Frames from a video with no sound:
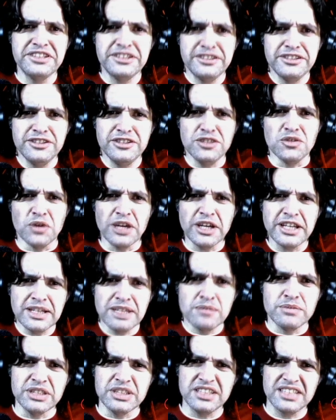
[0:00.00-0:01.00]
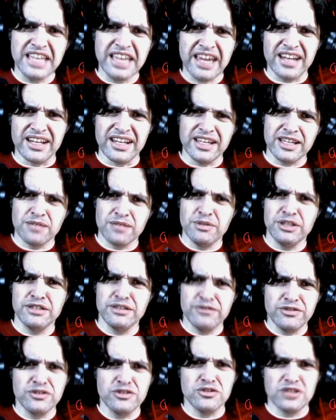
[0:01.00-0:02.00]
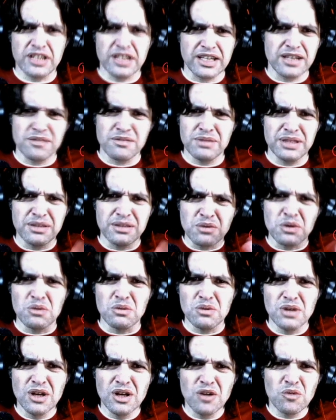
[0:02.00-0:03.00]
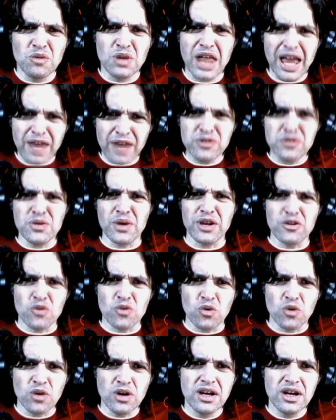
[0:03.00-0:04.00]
can be scary, it can be confusing, it can be like, well, how do I know?